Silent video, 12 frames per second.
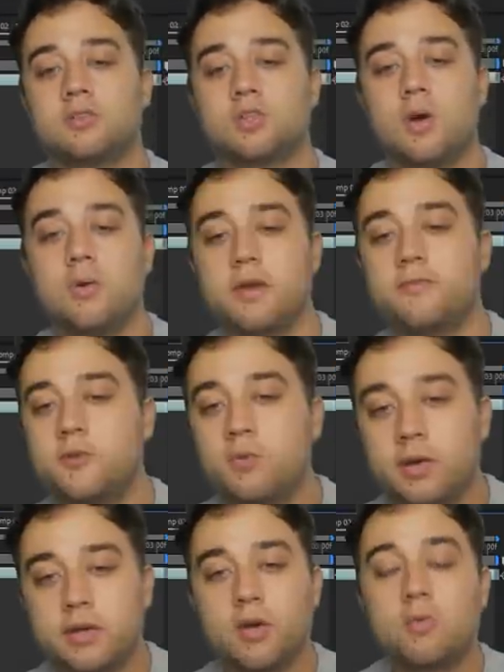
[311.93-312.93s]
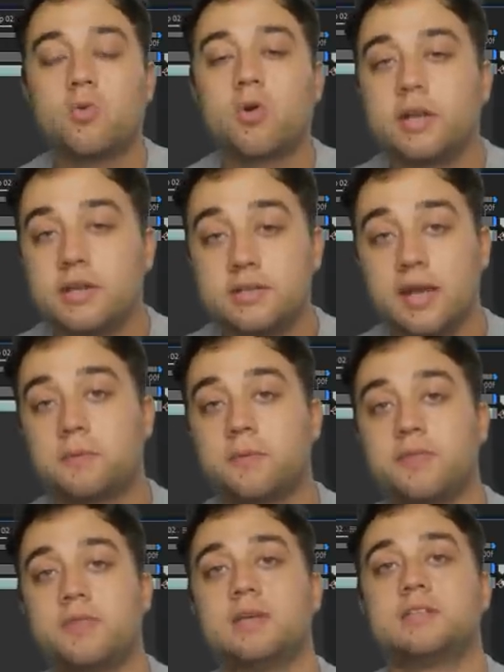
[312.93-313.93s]
So if you wanna go more in depth
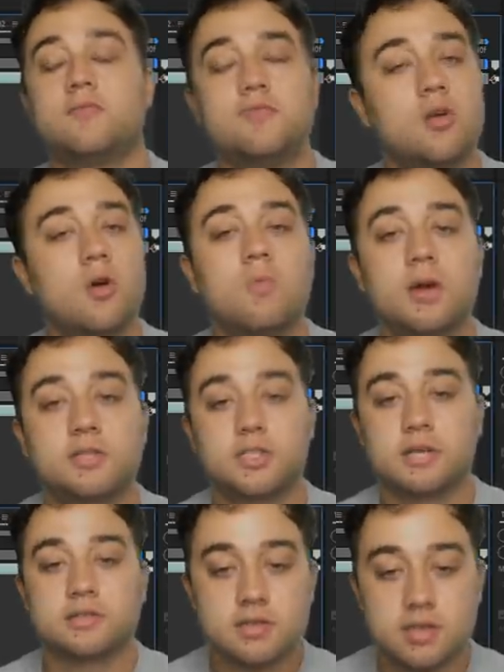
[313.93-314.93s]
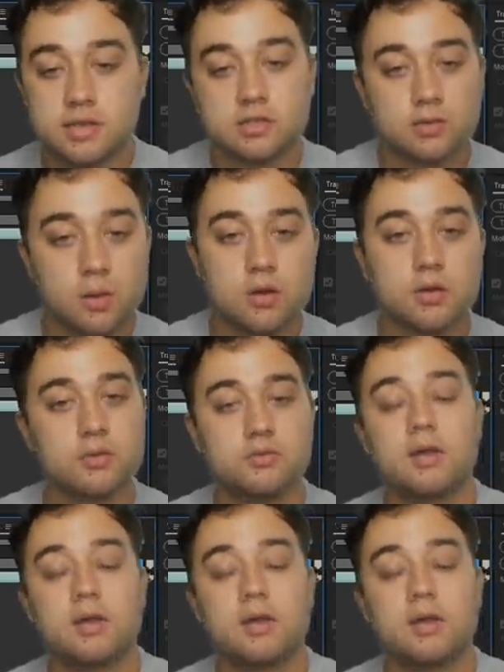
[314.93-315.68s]
with this, if you don't want just this look,